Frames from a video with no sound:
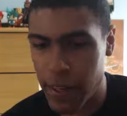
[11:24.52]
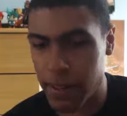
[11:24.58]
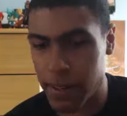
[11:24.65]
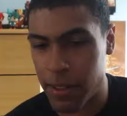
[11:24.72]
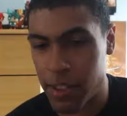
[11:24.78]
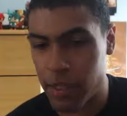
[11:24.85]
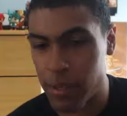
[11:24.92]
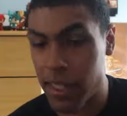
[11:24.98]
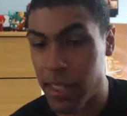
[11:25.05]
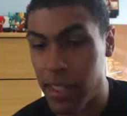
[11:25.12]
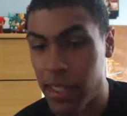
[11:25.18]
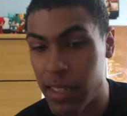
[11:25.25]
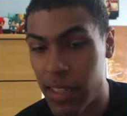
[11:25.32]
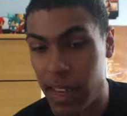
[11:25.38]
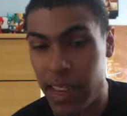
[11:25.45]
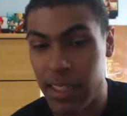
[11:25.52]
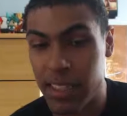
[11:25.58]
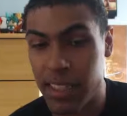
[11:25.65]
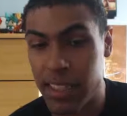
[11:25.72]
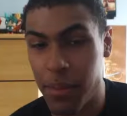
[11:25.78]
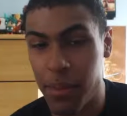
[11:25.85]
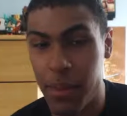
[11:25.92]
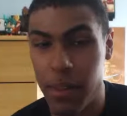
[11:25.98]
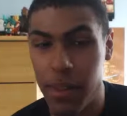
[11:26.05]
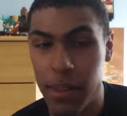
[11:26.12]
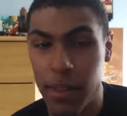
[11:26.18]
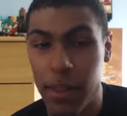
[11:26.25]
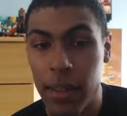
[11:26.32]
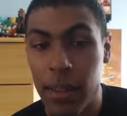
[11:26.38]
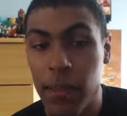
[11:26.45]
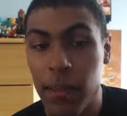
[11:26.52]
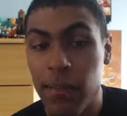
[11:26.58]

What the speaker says: Excuse me? Can I say something?